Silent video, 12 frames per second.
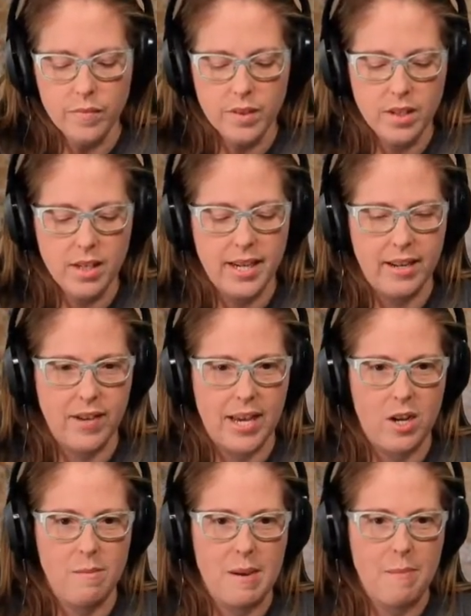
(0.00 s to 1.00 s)
And I've got
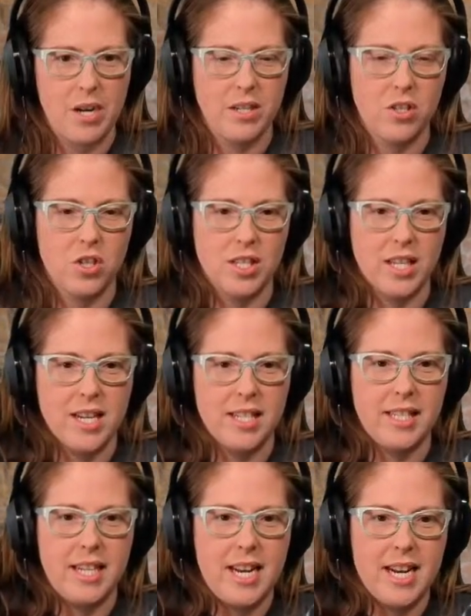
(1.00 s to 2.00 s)
all my parts just kind of
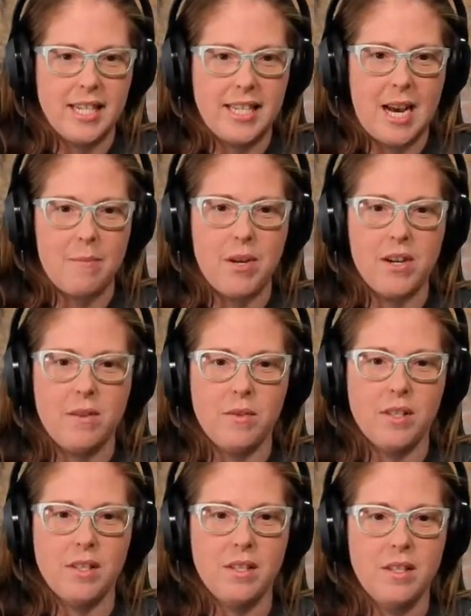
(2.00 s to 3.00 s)
sitting on top here. I was
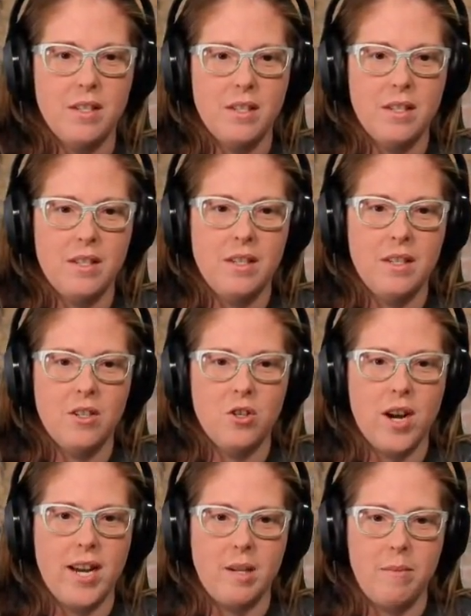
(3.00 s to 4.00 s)

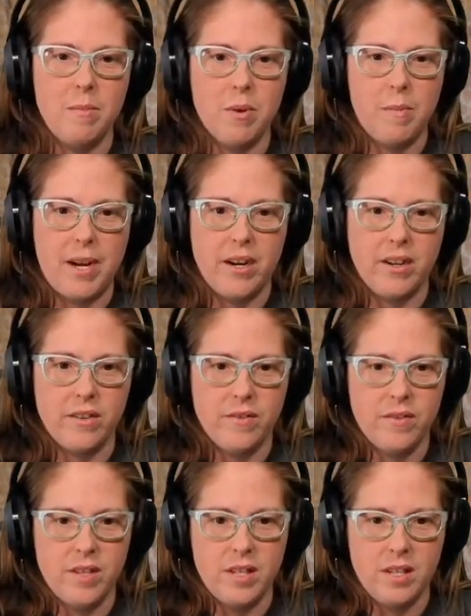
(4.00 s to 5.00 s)
trying to be prepared.
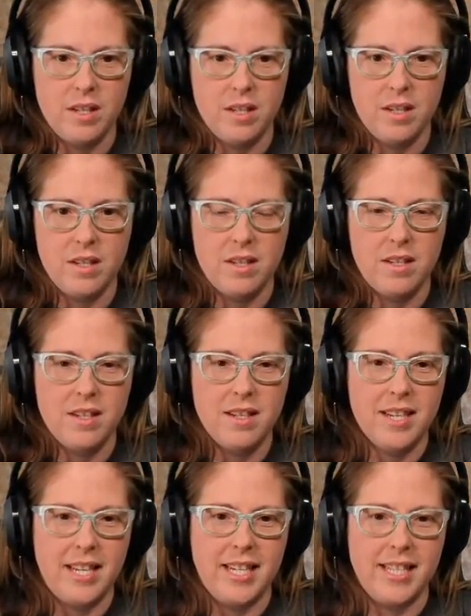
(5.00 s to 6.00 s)

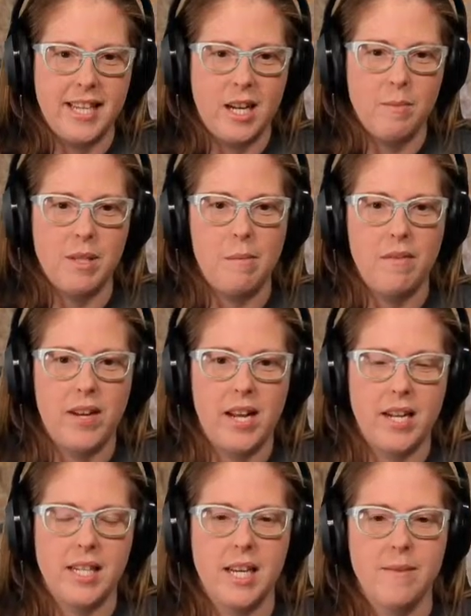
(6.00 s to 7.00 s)
I did set up some of it
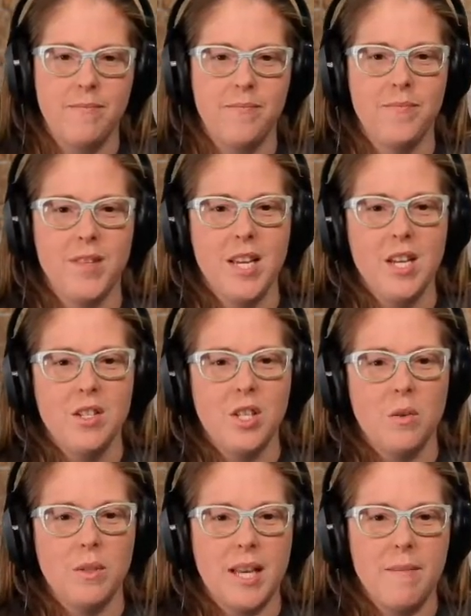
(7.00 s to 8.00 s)
ahead of time.
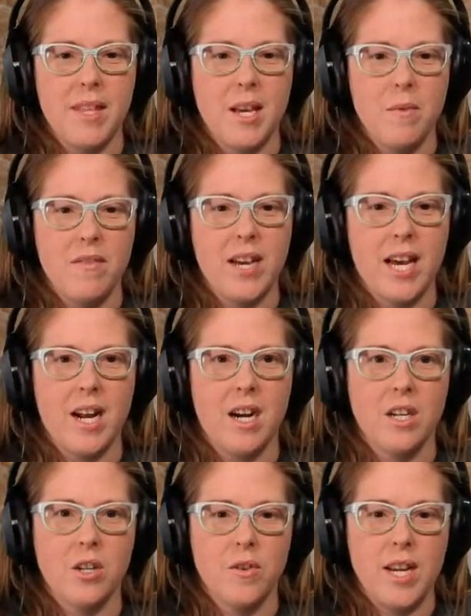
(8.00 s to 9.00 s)
So same thing, we've got
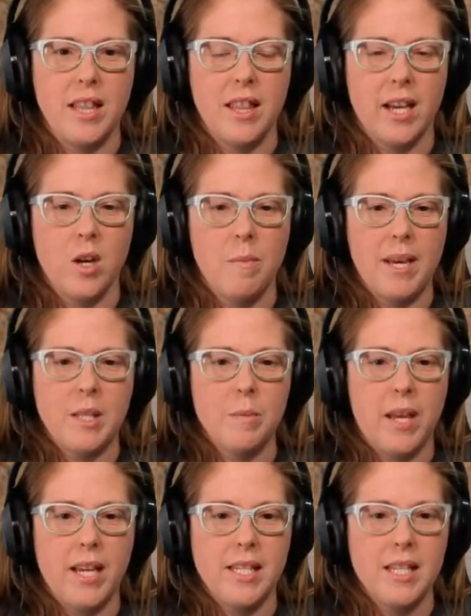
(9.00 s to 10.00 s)
our green Lego base
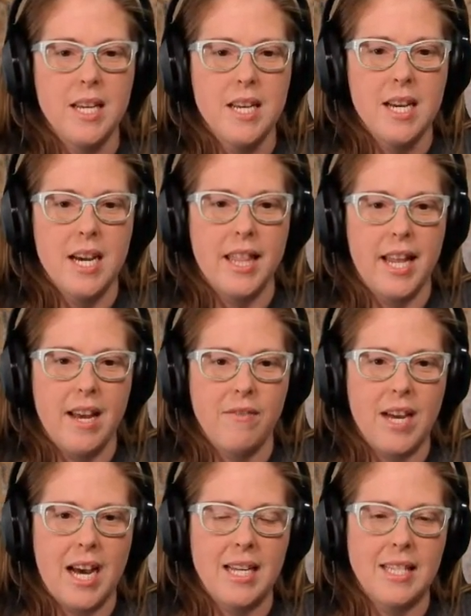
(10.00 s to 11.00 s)
plate, and then I've
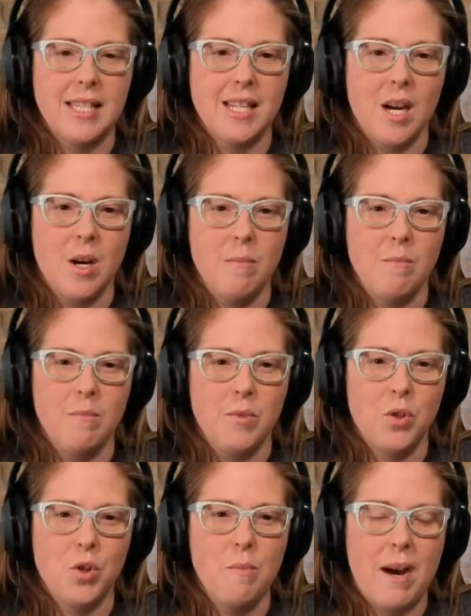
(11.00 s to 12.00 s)
got some
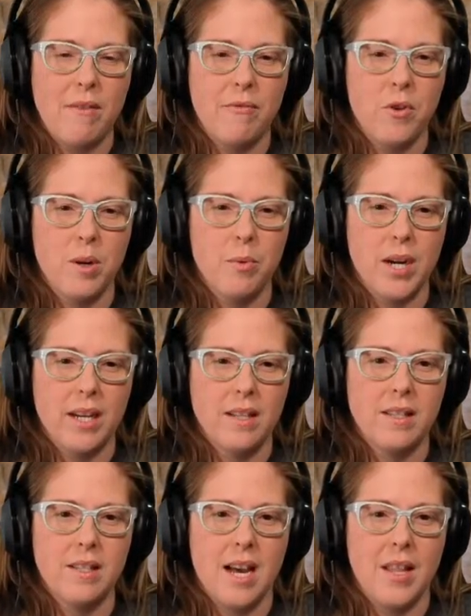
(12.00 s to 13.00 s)
2x4
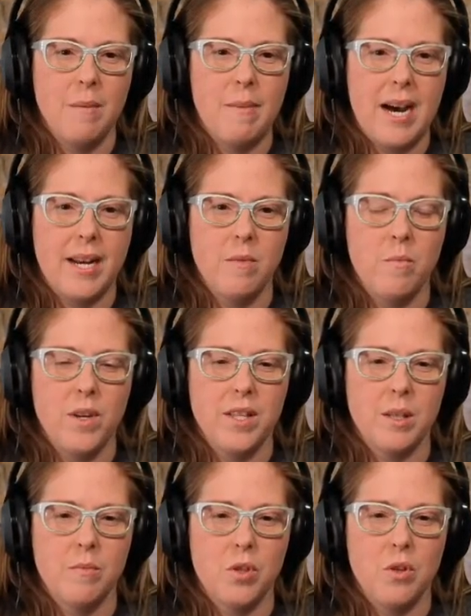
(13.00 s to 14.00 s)
bricks on the bottom with
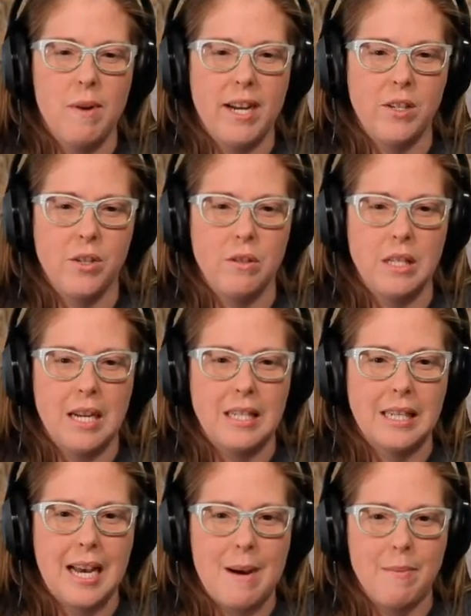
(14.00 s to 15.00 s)
some 2x2s on
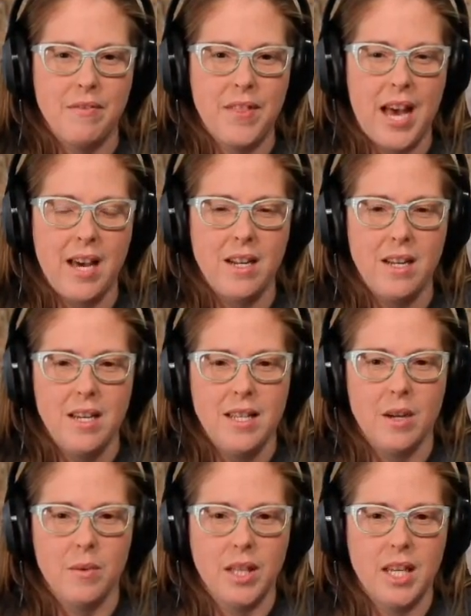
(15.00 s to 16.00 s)
top of that.
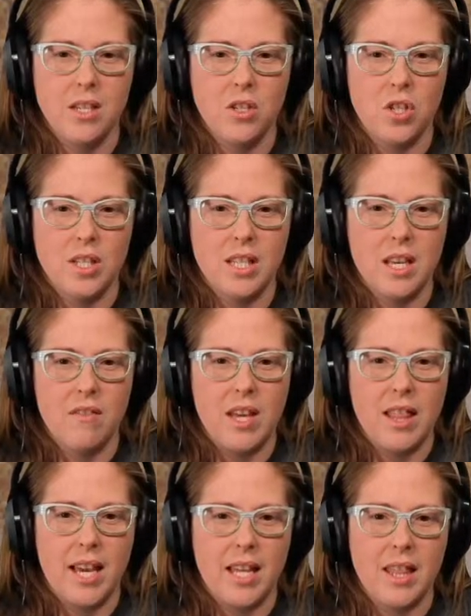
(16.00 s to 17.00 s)
That really is just giving
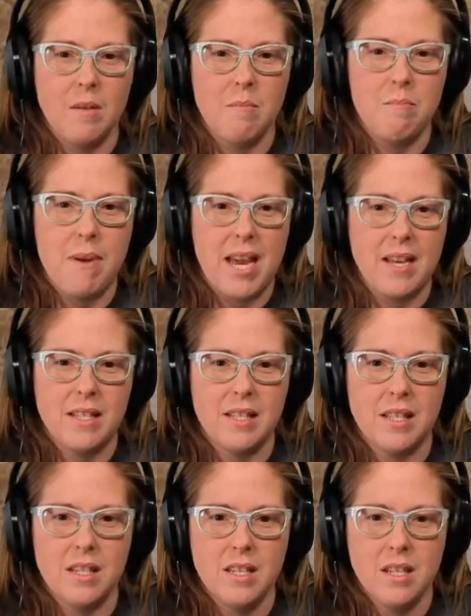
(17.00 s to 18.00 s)
like the
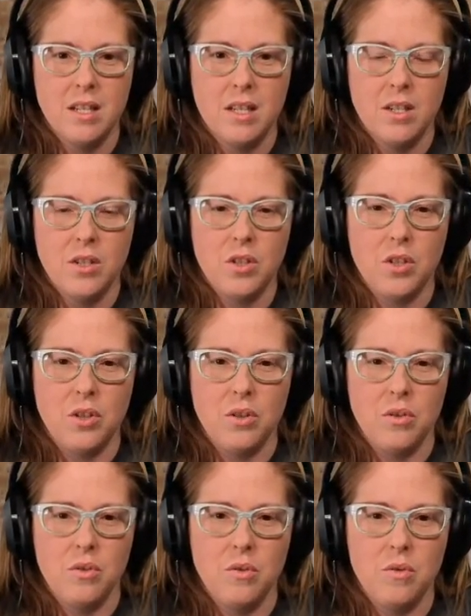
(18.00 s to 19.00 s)
base
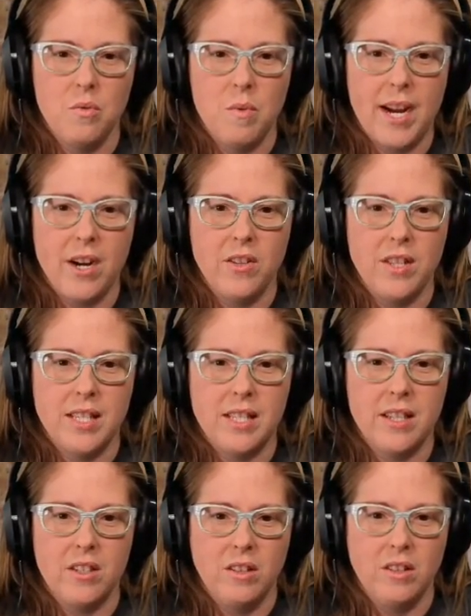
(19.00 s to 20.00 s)
to where this
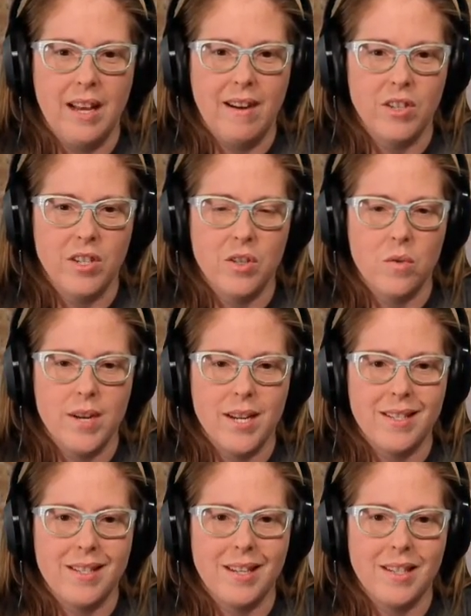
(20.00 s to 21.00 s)
little lever is going to
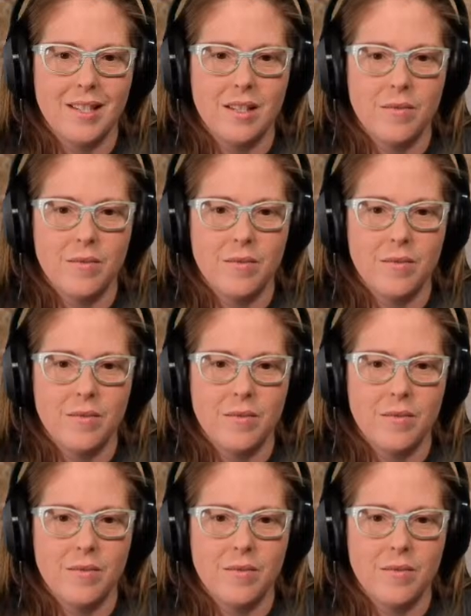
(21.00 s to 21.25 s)
sit.